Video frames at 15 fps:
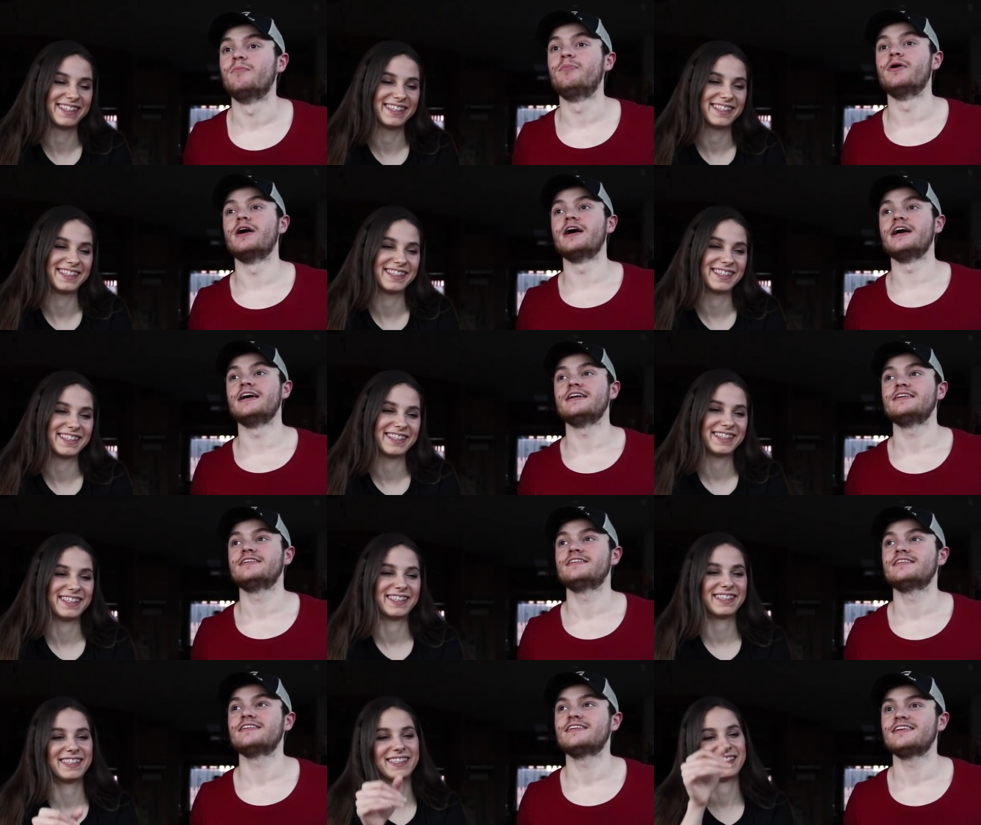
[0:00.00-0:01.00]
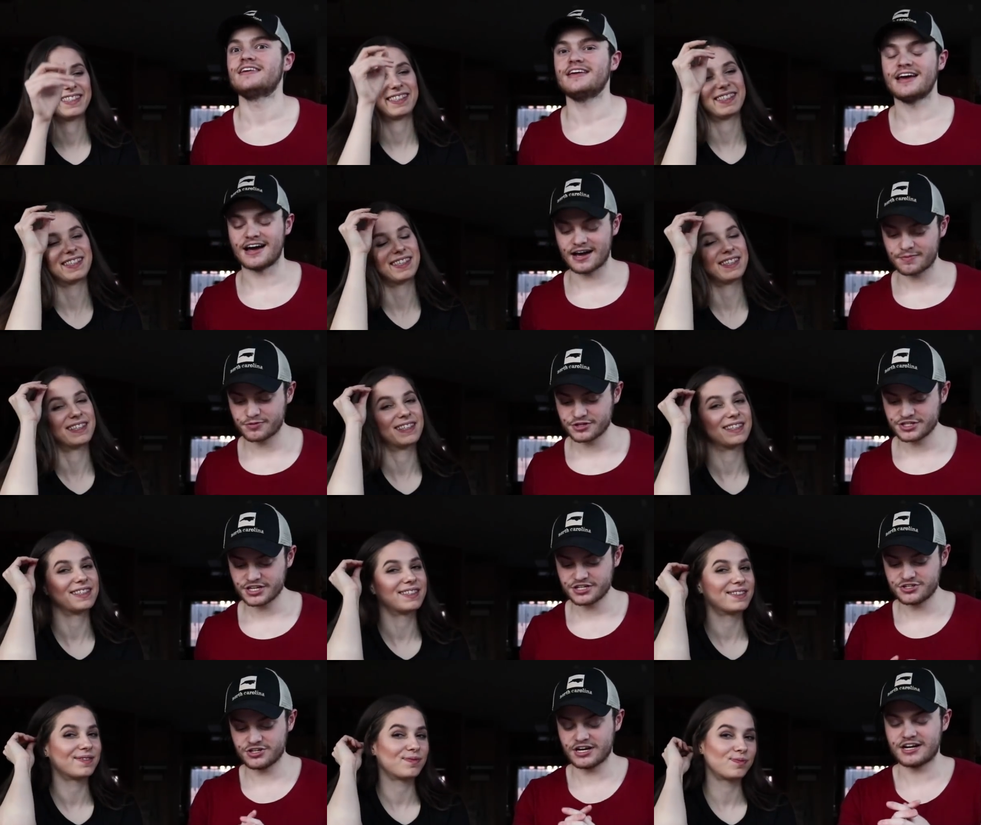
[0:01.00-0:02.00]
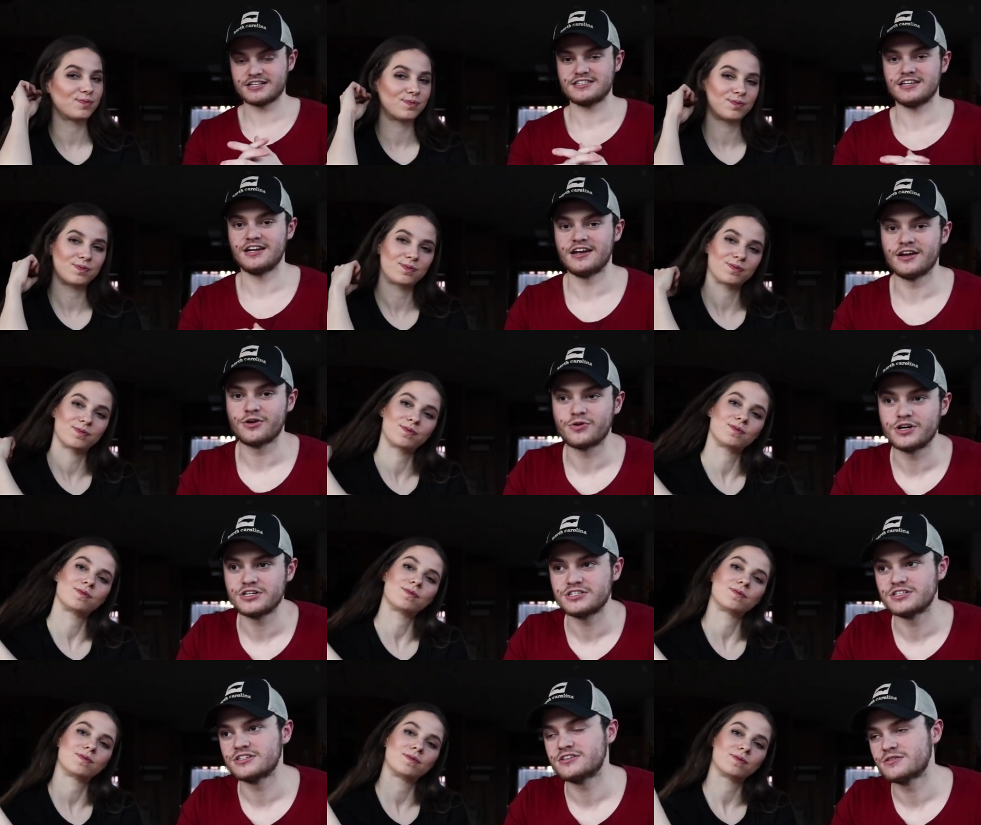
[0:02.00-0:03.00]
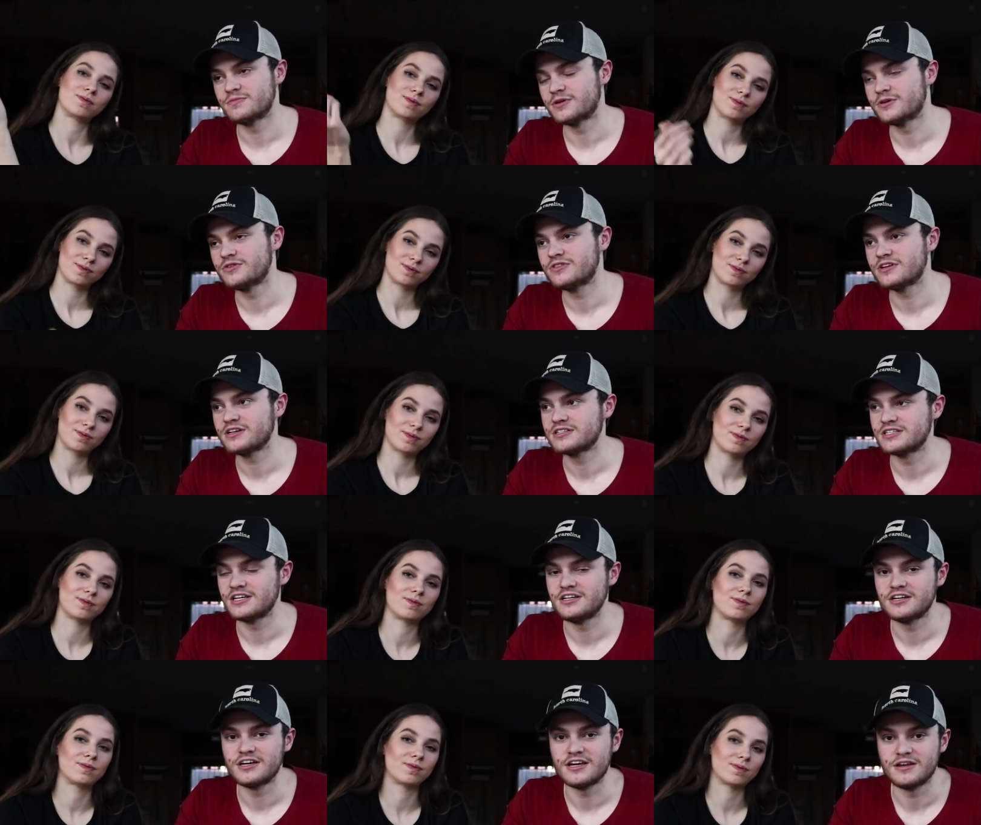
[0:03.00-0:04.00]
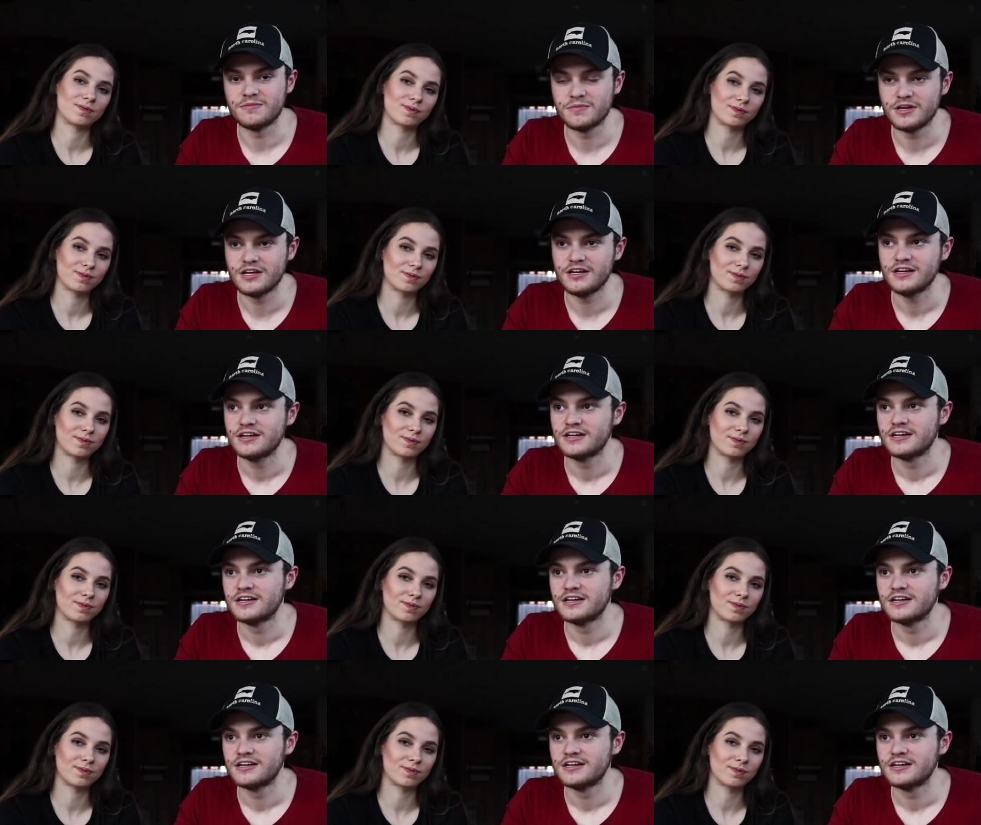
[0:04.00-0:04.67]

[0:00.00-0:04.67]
Speaker 1: But yeah, I appreciate you guys sending in questions to both Xenia and me.